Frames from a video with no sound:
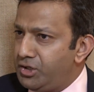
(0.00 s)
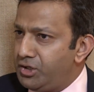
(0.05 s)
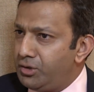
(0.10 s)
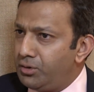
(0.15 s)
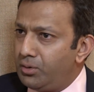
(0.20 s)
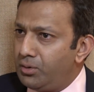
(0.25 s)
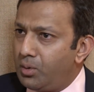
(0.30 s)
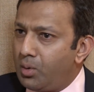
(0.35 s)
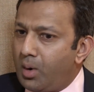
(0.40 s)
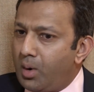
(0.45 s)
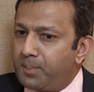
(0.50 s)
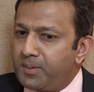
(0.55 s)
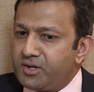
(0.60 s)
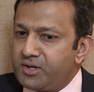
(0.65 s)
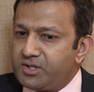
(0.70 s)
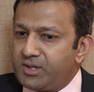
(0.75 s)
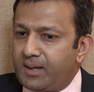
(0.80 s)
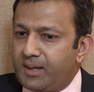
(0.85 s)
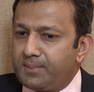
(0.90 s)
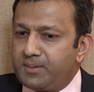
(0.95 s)
into the
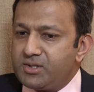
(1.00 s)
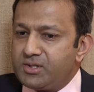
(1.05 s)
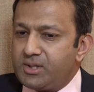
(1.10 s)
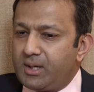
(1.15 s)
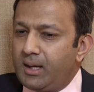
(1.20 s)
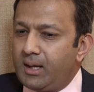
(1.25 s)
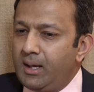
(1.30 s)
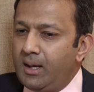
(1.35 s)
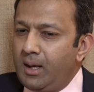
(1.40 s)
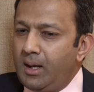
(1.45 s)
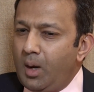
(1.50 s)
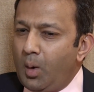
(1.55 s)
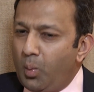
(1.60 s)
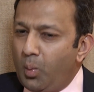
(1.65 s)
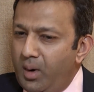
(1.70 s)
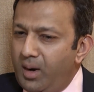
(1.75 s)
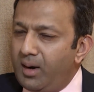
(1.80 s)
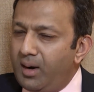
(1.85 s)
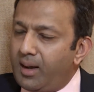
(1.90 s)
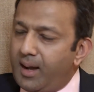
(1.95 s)
corporate setup to say,
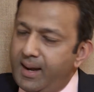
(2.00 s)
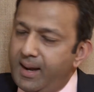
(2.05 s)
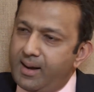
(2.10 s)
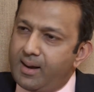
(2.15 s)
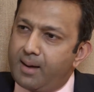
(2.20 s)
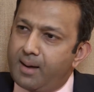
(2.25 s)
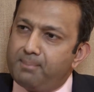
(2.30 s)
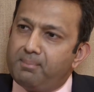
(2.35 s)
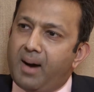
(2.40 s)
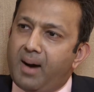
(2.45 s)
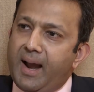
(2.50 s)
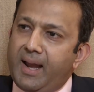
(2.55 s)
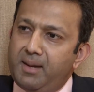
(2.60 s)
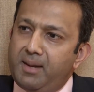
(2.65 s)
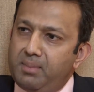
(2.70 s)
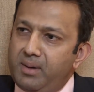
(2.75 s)
we'd like our buying